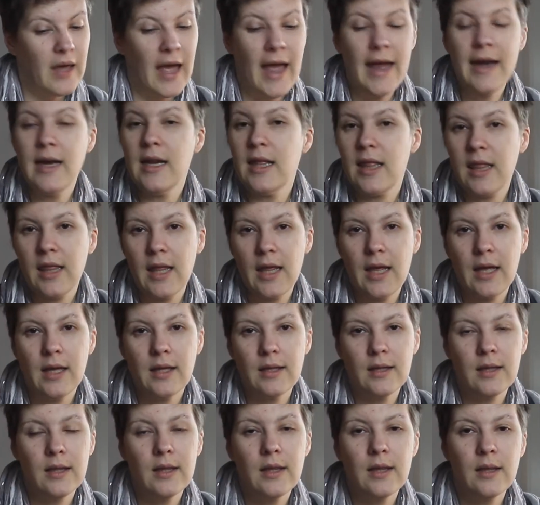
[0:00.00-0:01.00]

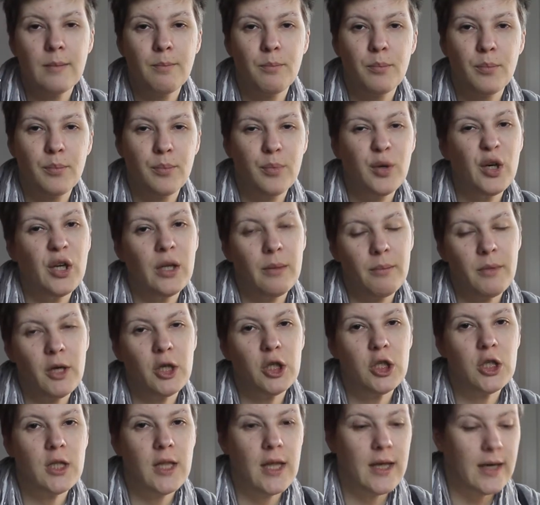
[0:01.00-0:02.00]
anything pretty
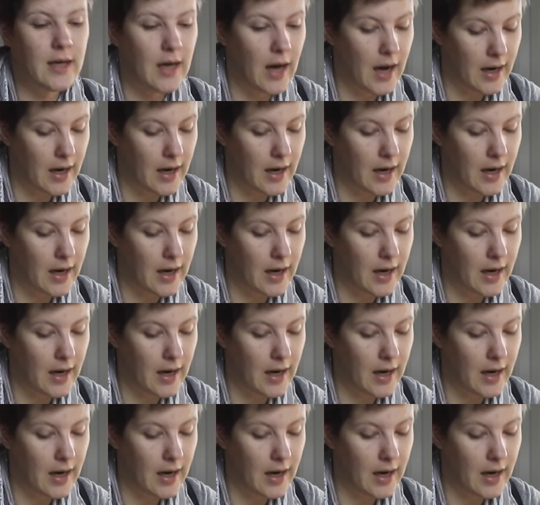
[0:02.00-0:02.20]
much that